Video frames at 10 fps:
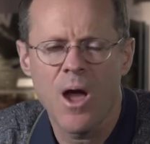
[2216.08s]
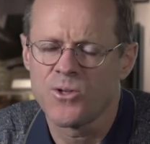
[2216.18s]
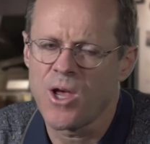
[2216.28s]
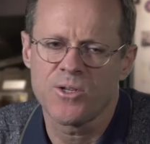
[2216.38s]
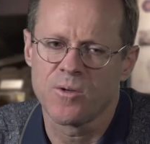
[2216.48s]
Yeah, it
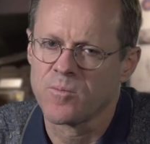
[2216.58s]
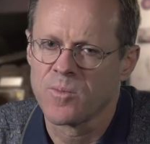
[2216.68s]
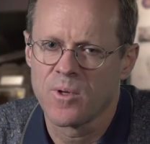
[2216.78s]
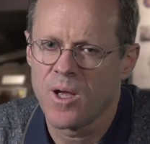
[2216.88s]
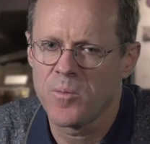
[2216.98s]
was awesome.
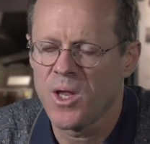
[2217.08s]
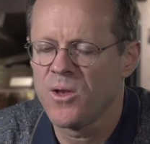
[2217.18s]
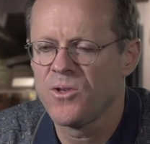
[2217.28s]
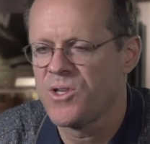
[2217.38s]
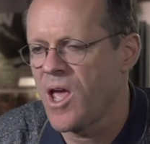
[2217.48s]
I
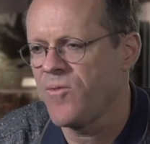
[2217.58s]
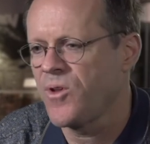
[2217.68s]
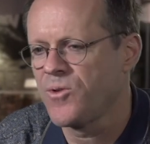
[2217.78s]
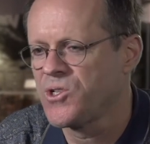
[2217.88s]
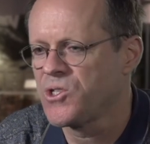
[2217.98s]
mean,
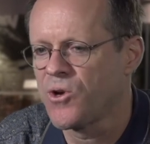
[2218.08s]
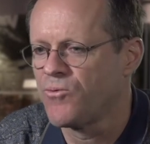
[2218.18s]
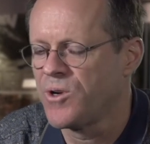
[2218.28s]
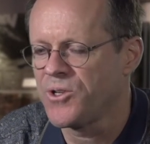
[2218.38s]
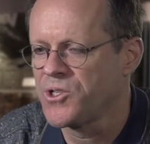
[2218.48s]
David was just a
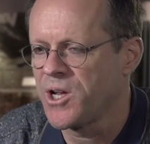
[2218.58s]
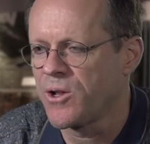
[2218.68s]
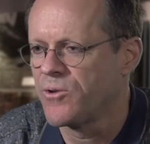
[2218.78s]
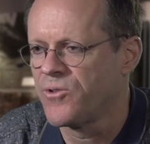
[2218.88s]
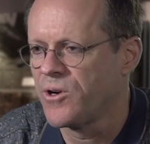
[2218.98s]
real
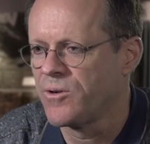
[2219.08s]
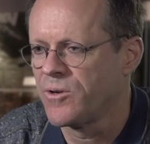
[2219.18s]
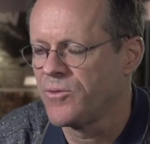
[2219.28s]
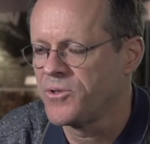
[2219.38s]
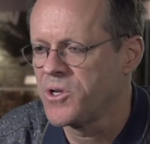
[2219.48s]
stickler for
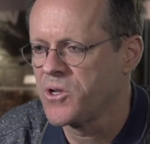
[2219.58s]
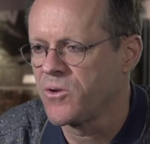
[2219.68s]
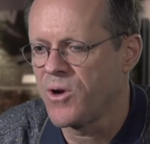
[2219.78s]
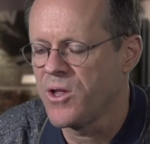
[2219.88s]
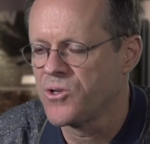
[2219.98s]

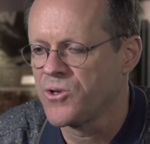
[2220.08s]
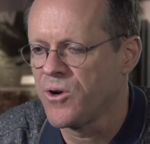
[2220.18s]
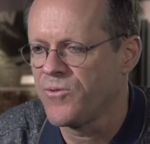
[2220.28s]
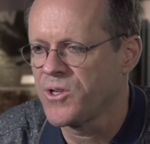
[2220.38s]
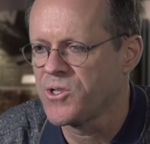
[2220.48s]
great user
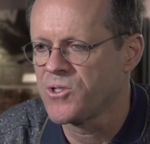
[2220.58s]
interface